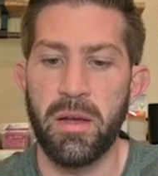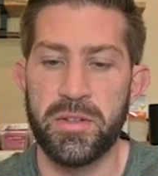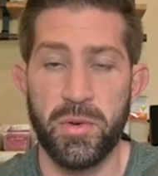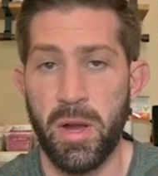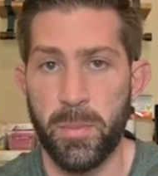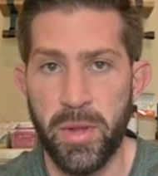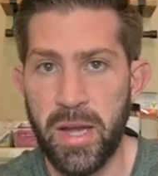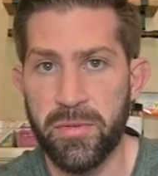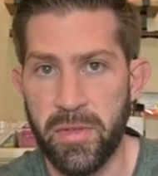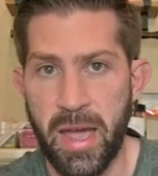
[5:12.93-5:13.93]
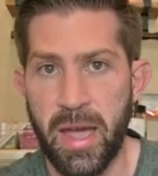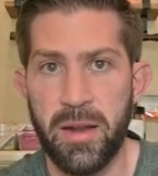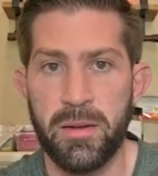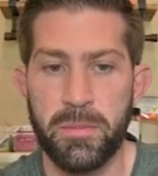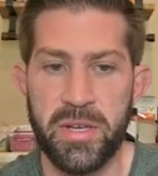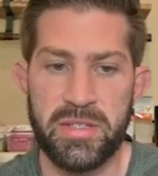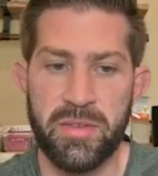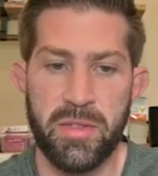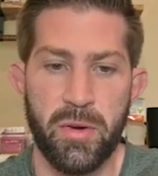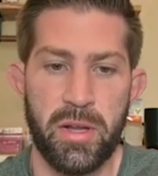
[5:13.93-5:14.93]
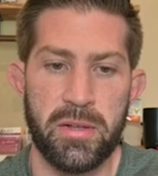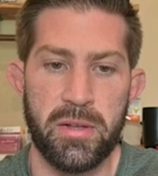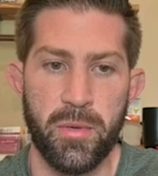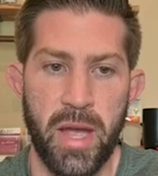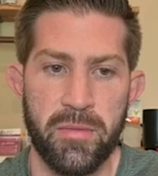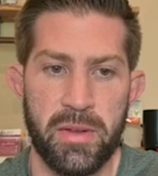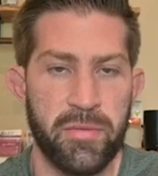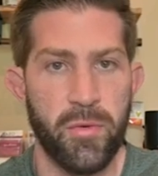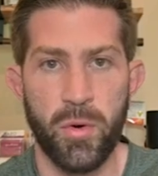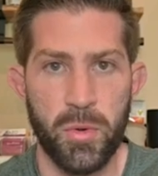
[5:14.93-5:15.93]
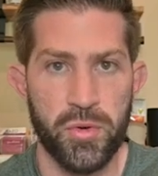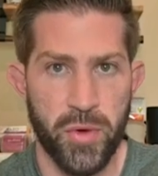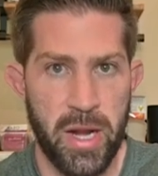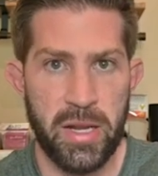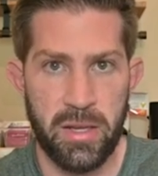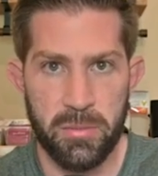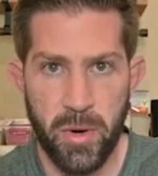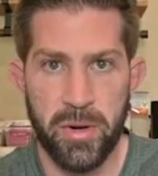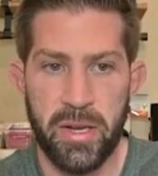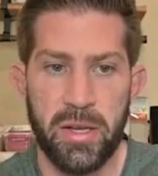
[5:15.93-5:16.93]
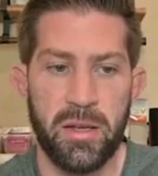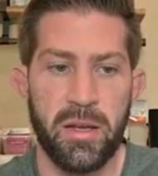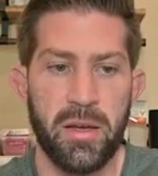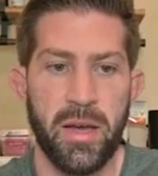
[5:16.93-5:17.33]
And so I applied for that because even though I don't have any formal training in marketing,